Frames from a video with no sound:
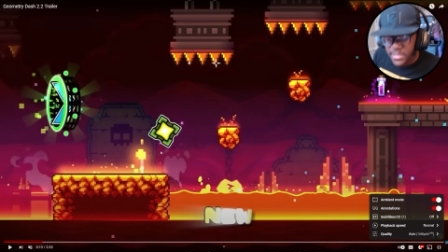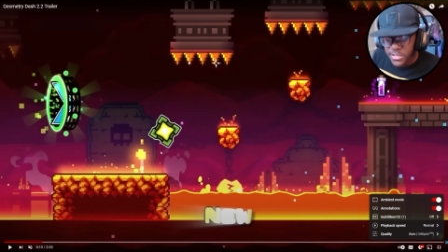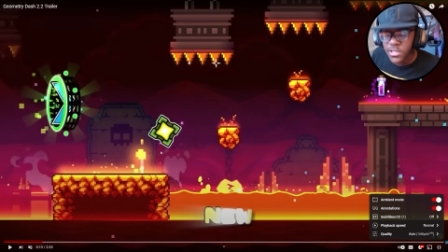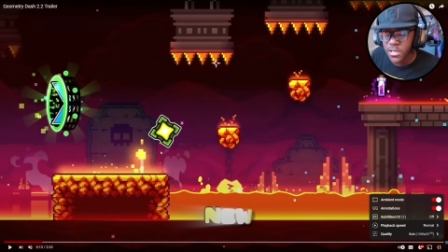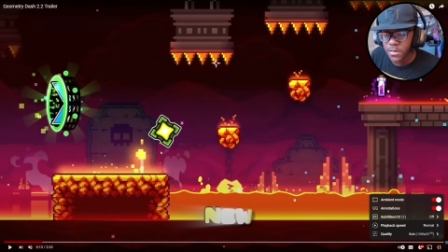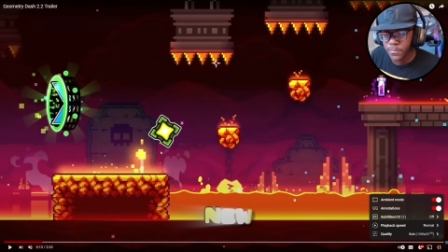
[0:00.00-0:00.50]
and
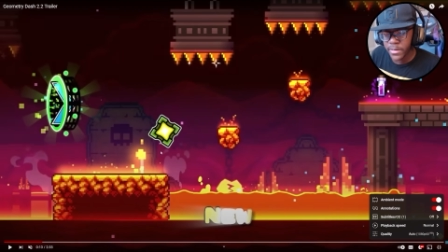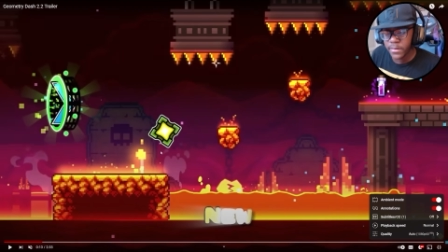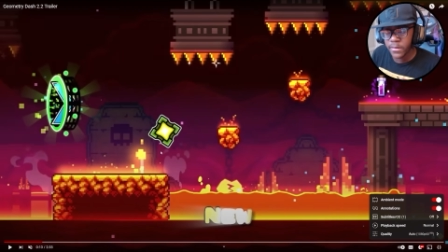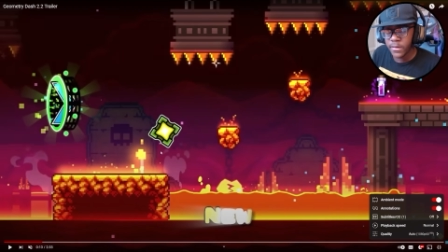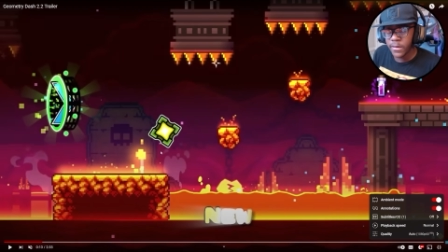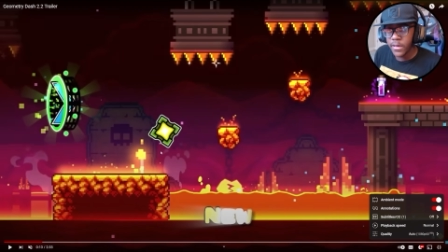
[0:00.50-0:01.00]
gentlemen.
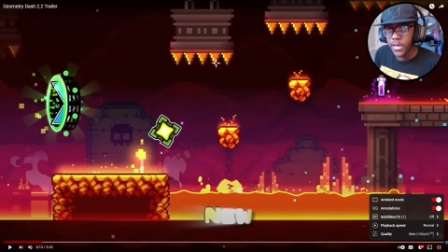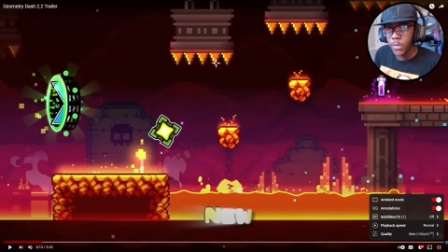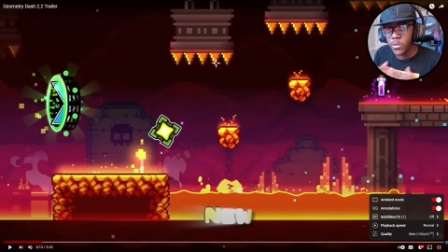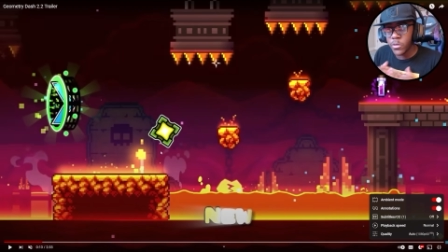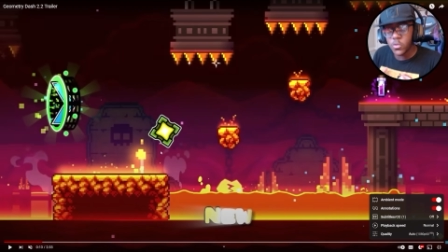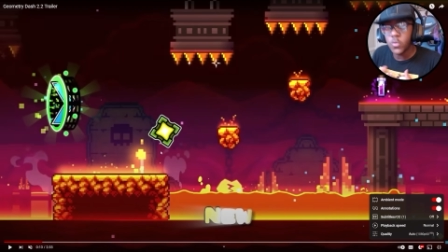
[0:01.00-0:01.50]

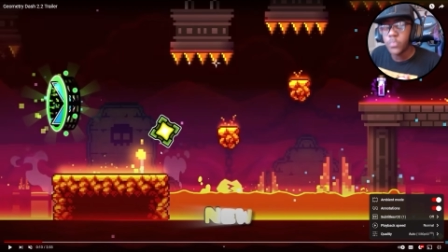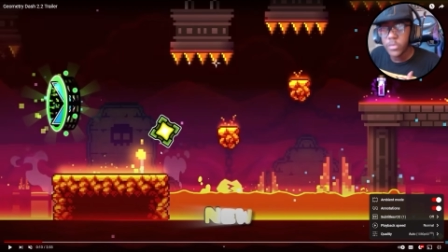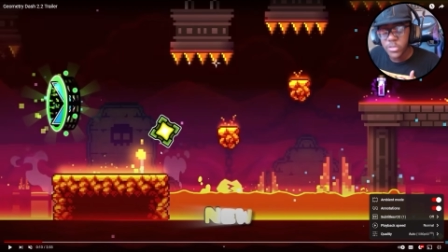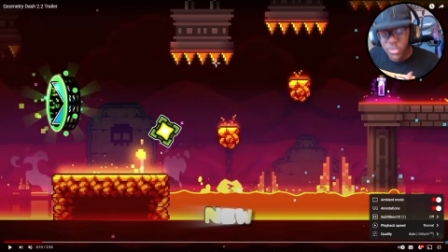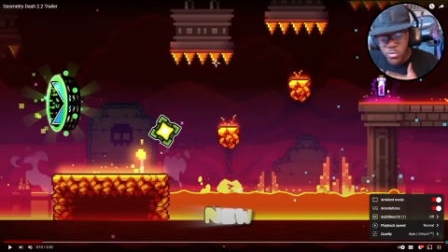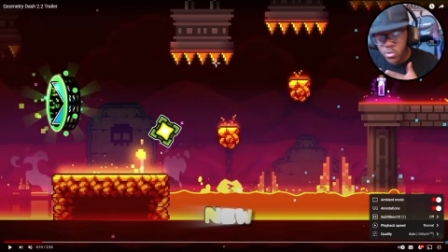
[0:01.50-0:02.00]
When
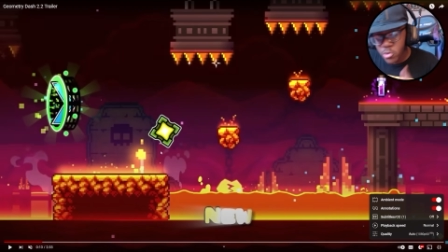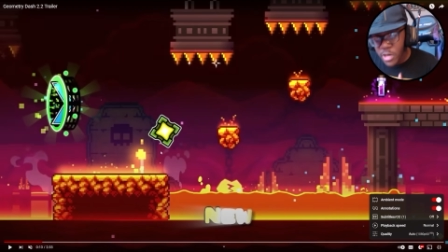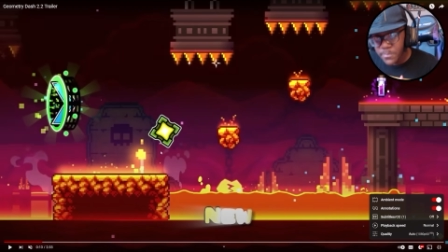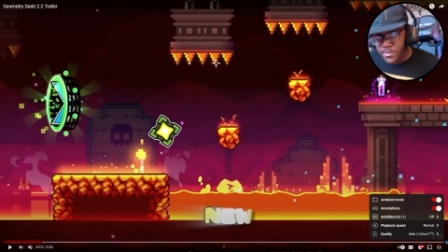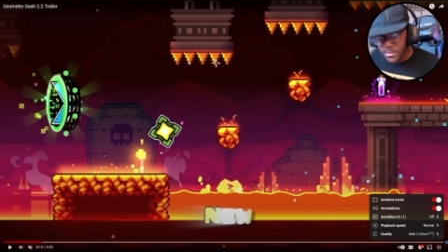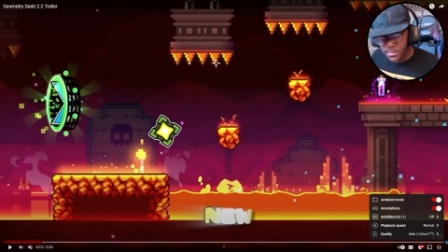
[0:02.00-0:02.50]
2.2
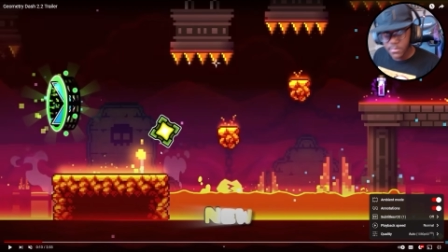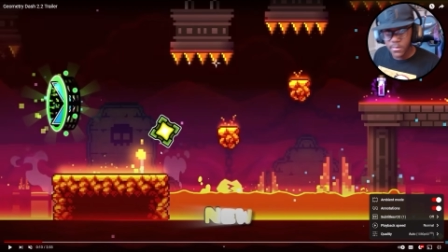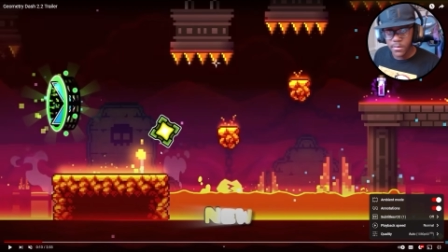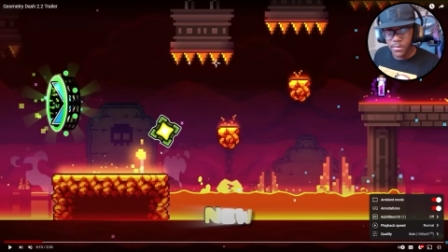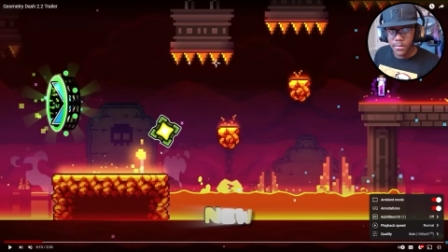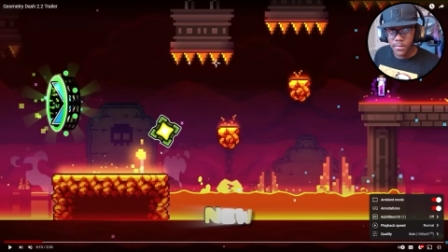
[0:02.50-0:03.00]
drops,
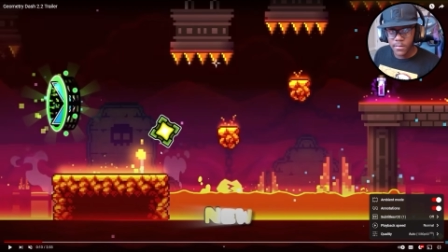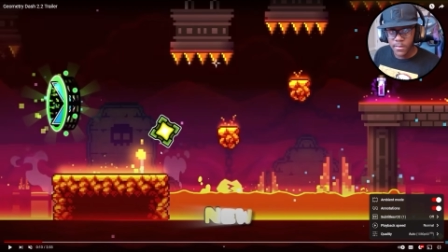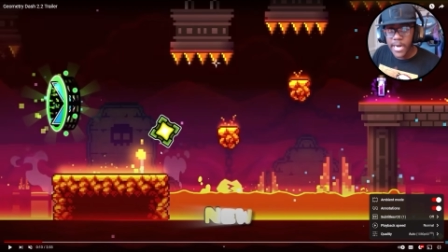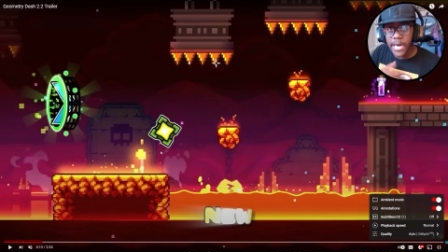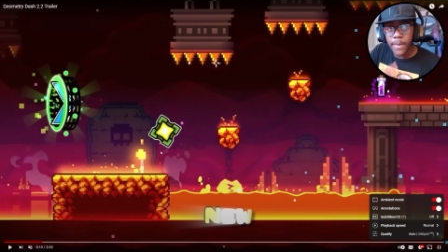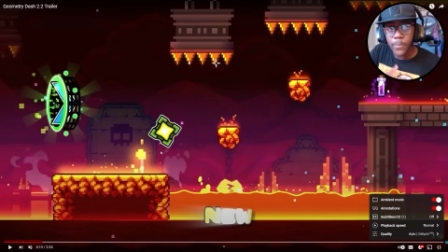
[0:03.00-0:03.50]

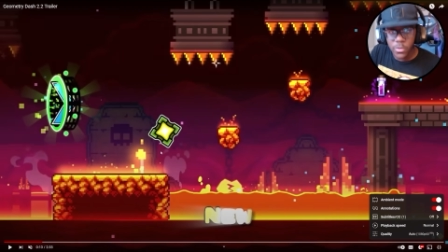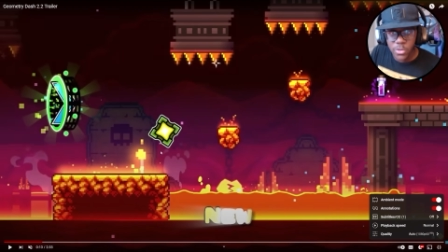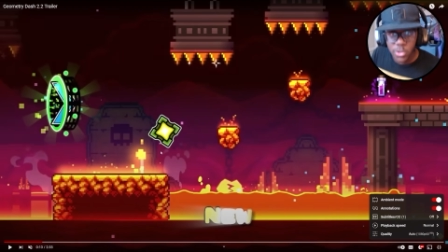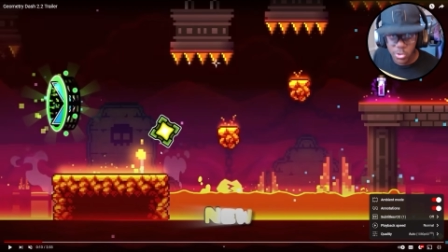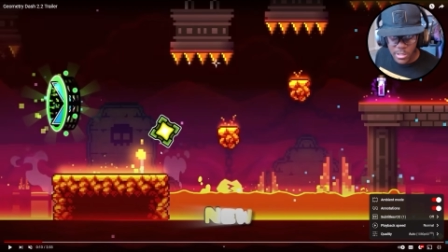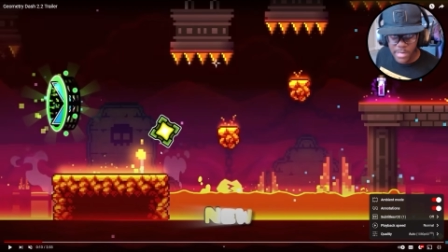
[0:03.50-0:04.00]
I'm gonna
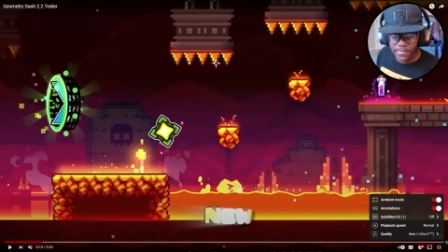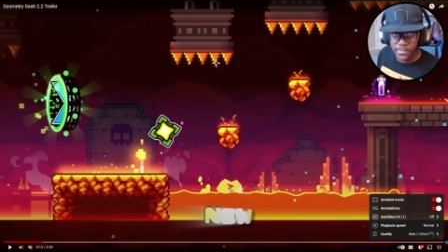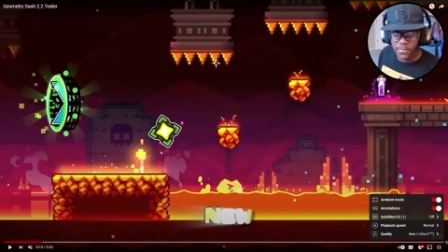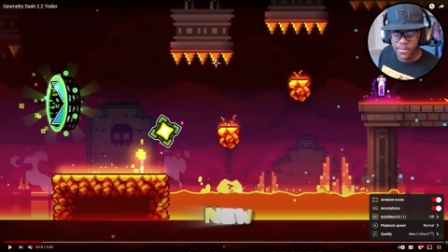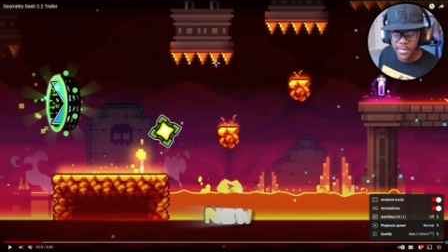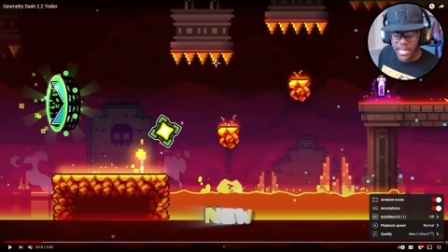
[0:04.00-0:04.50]
drop
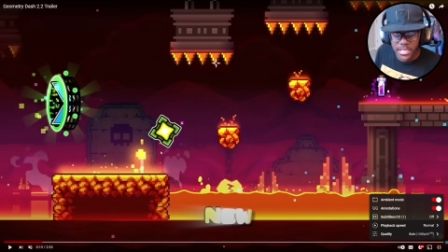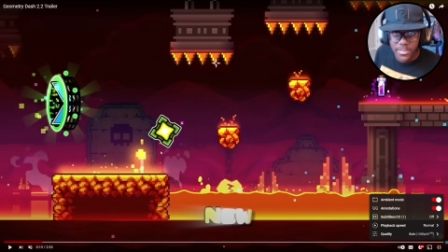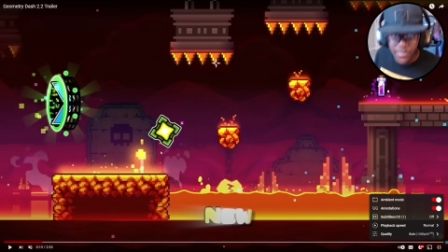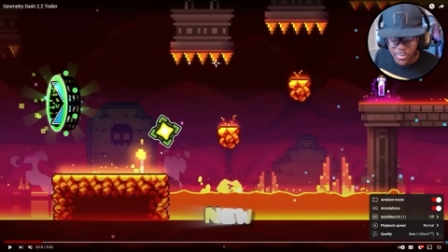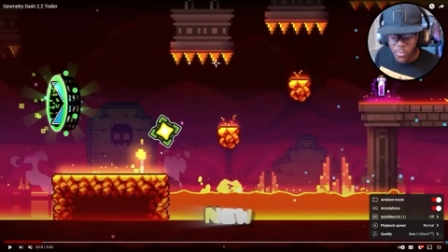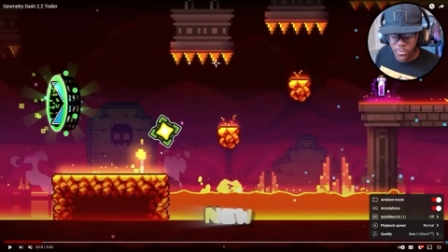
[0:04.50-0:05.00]

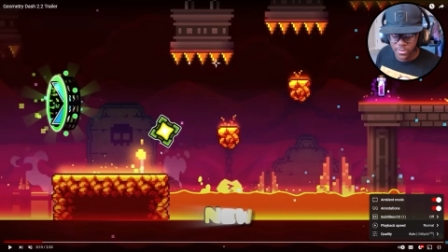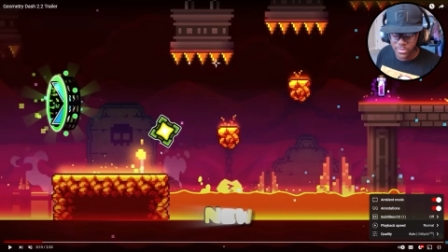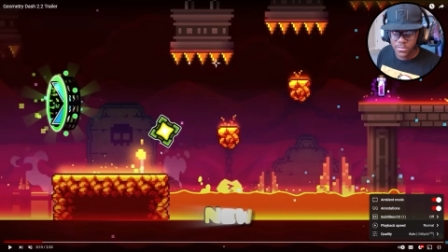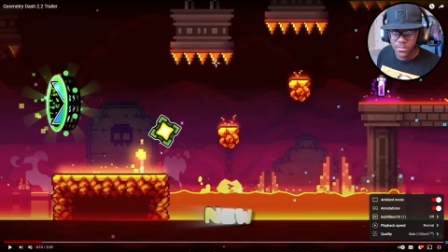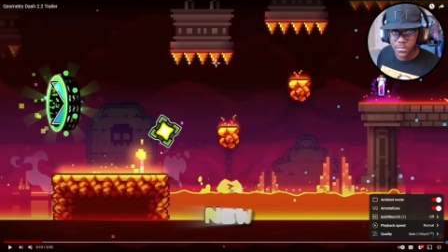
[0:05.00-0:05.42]
Explorers.